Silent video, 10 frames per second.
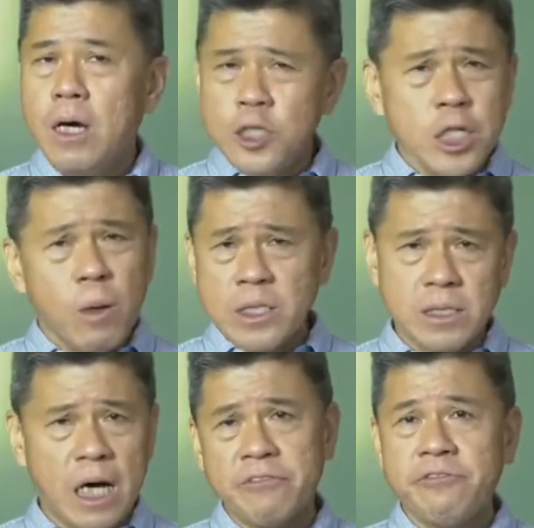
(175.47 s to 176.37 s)
She was
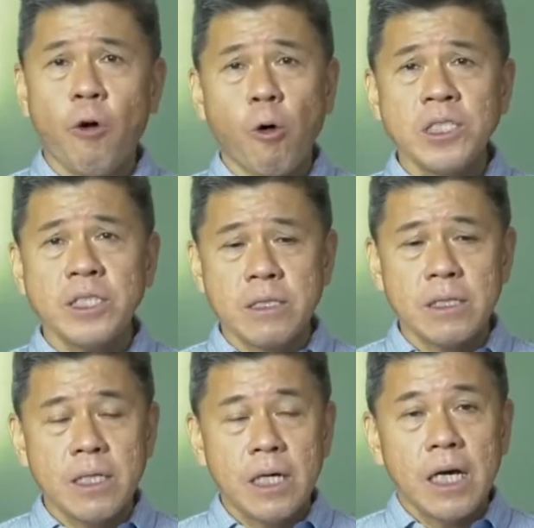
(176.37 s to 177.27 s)
not forced.
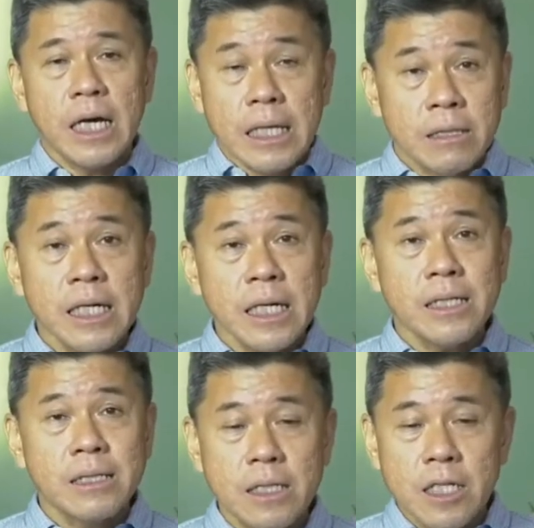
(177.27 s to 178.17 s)

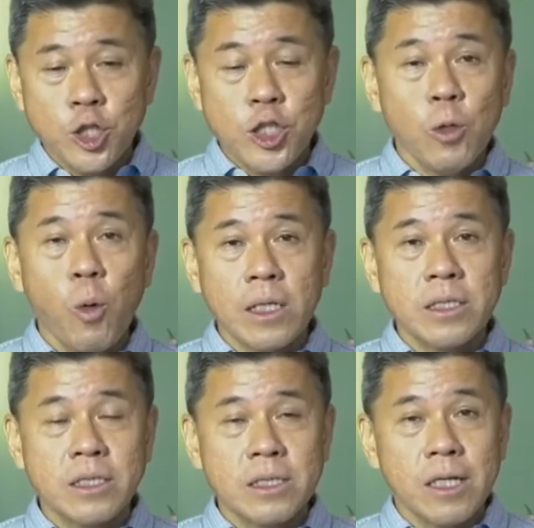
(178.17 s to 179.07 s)
Indeed, she
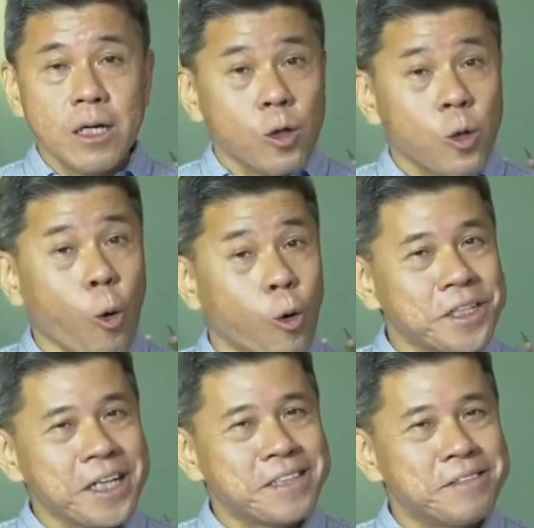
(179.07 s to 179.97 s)
was
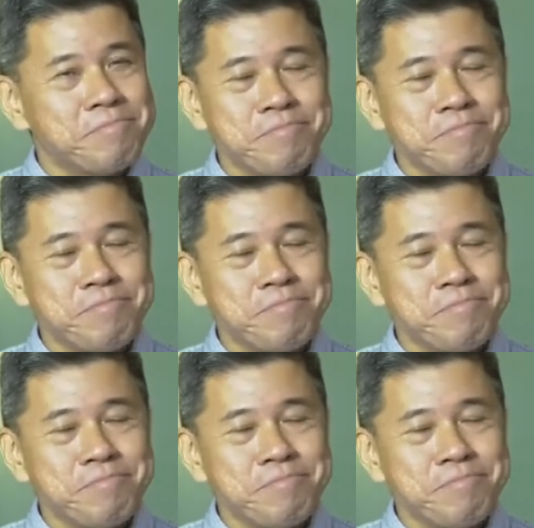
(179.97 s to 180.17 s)
courted.